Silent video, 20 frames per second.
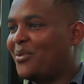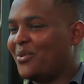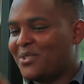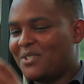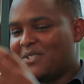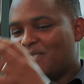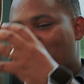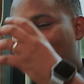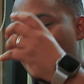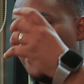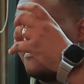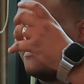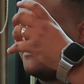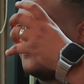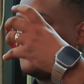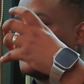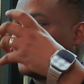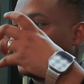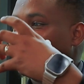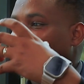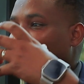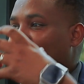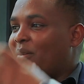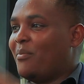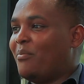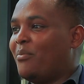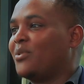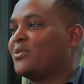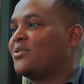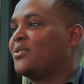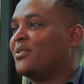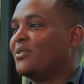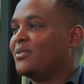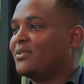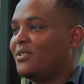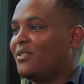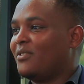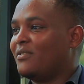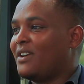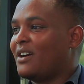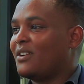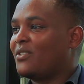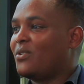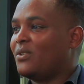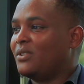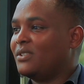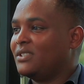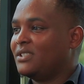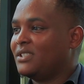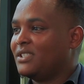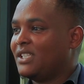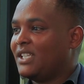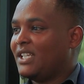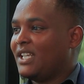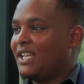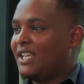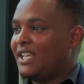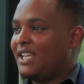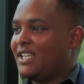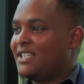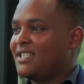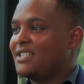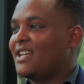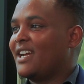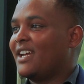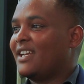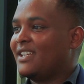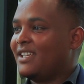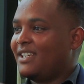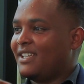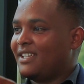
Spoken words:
puts a bottle of alcohol inside